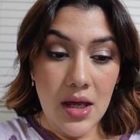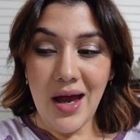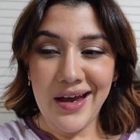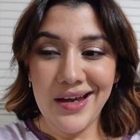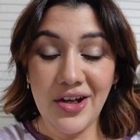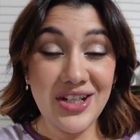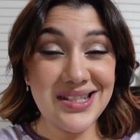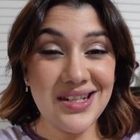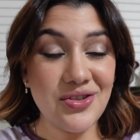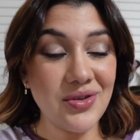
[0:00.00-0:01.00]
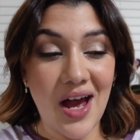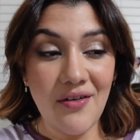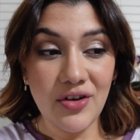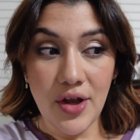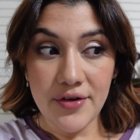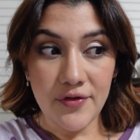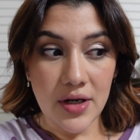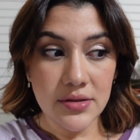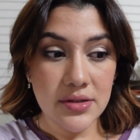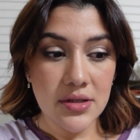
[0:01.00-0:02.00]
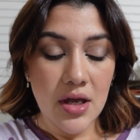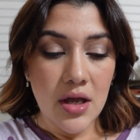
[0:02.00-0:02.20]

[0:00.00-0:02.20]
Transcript: I honestly don't have a lot of friends.